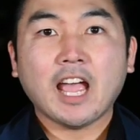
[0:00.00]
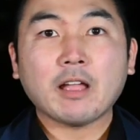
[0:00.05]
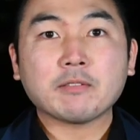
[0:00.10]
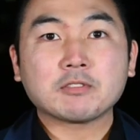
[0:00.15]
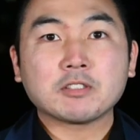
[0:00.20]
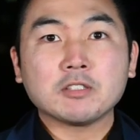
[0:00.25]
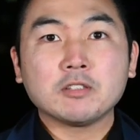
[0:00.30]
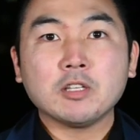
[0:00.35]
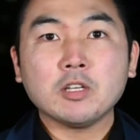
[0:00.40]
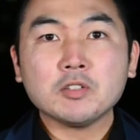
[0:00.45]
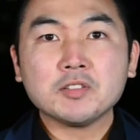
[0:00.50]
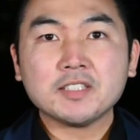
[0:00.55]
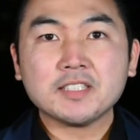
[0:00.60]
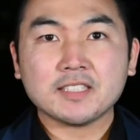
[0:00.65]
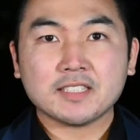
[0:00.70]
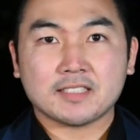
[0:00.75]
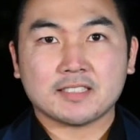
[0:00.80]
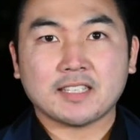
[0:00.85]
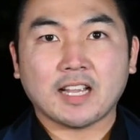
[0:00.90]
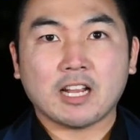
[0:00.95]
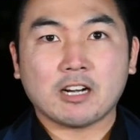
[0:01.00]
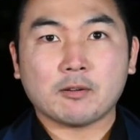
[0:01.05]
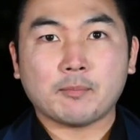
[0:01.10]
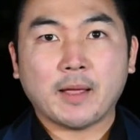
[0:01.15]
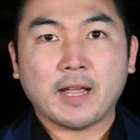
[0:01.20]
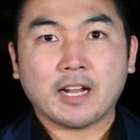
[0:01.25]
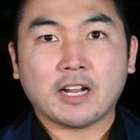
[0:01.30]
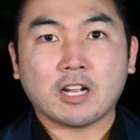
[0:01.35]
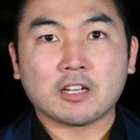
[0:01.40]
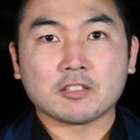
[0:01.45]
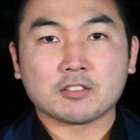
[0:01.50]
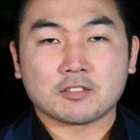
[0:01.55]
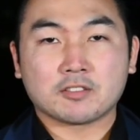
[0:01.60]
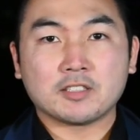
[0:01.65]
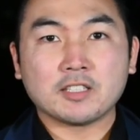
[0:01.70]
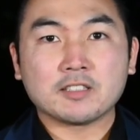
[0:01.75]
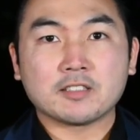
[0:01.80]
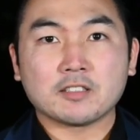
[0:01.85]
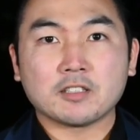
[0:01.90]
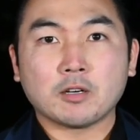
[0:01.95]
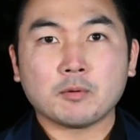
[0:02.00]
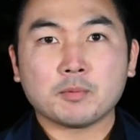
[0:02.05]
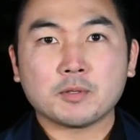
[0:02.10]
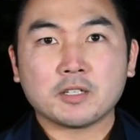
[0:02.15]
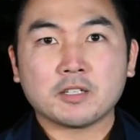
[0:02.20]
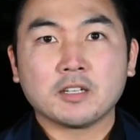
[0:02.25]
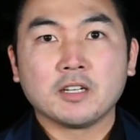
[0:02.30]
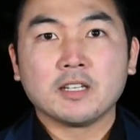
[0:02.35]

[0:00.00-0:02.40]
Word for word: After losing to Saddleback on their season opener,